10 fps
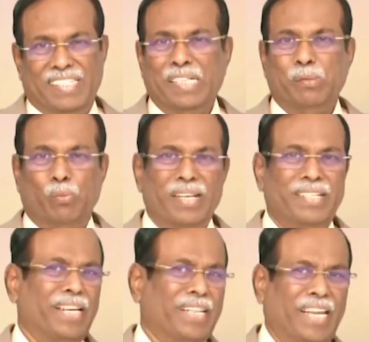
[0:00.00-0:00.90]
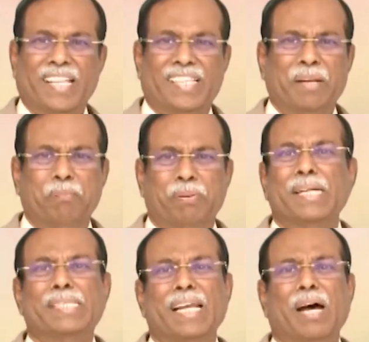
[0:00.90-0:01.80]
just went and kicked that
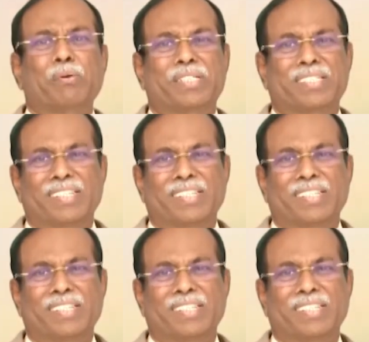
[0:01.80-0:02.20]
person out.